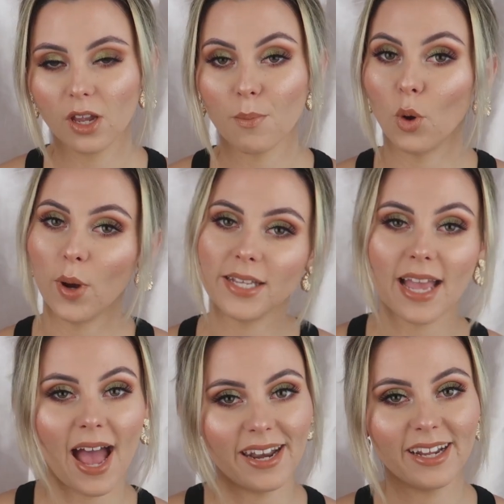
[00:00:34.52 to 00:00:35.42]
always
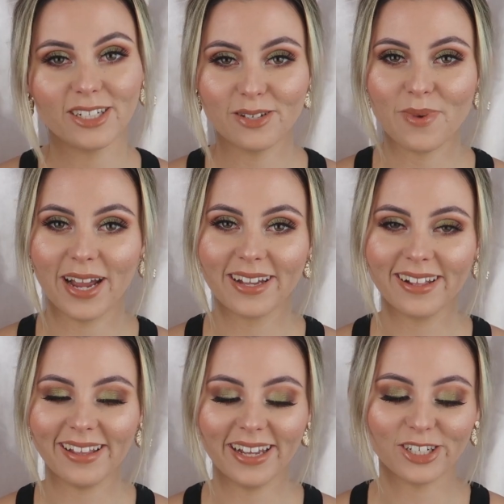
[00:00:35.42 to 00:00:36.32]
adding to my
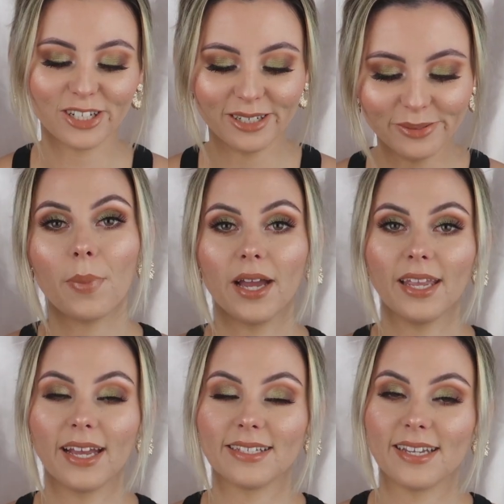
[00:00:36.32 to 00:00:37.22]
collection.
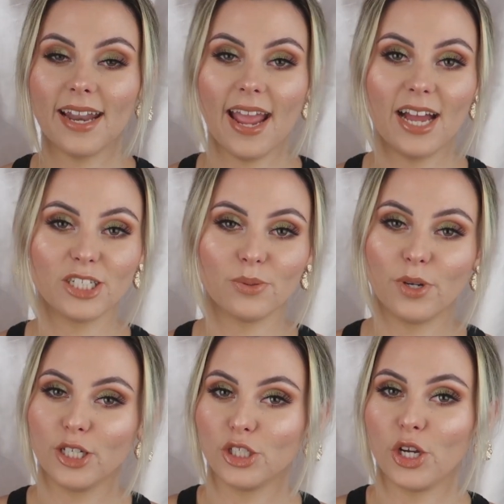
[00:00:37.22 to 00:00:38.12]
But yeah, today I just
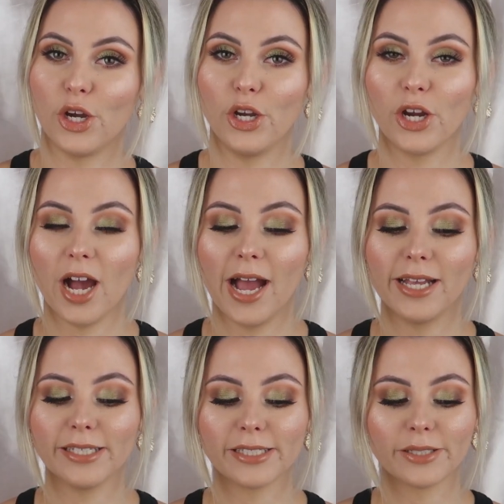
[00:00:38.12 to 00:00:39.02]
want to show you
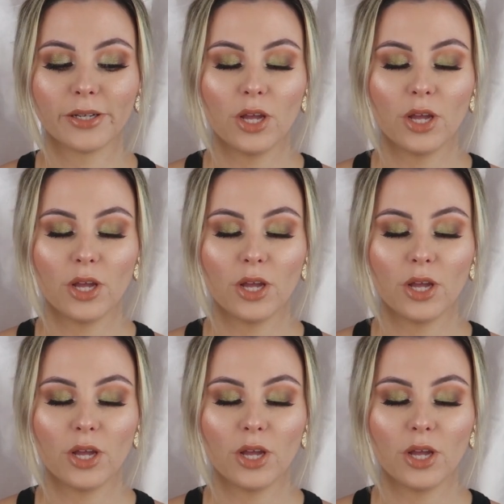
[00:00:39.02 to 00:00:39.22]
guys